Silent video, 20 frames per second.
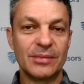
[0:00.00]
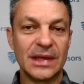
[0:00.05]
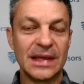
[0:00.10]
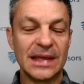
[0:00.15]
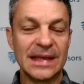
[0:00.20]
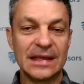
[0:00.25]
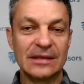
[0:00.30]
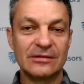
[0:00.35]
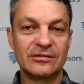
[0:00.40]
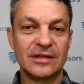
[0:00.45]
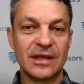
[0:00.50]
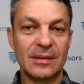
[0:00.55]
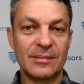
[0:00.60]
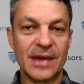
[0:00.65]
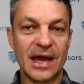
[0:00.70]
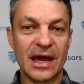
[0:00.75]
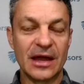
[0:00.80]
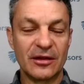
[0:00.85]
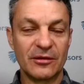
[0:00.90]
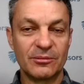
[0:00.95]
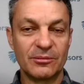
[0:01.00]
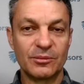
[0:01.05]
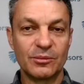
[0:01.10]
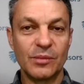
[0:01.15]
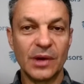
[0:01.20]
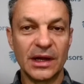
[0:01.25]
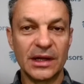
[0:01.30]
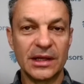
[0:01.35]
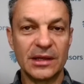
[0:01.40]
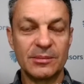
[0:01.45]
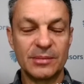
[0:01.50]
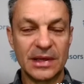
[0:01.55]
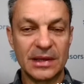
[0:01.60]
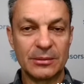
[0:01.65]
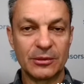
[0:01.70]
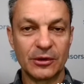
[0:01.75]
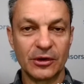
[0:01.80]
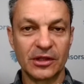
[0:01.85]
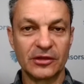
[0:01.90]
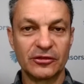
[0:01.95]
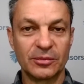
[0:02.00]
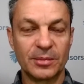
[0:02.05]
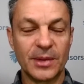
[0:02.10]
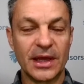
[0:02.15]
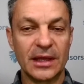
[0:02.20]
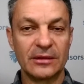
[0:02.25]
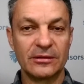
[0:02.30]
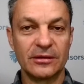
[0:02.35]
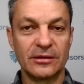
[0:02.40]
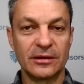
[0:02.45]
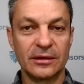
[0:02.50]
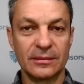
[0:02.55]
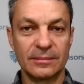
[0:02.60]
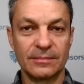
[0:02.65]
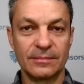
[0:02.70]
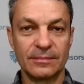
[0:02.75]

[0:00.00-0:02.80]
impedes the amount of money people can spend.